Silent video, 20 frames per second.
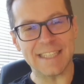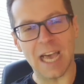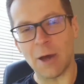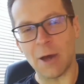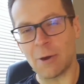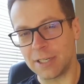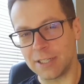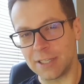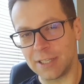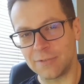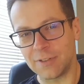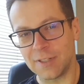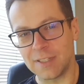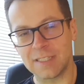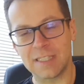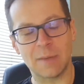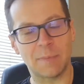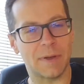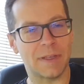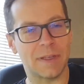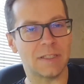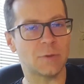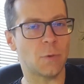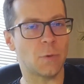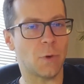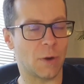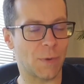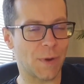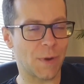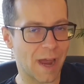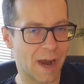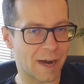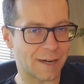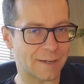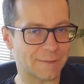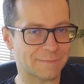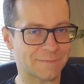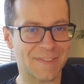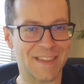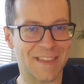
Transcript: hour difference depends where we are.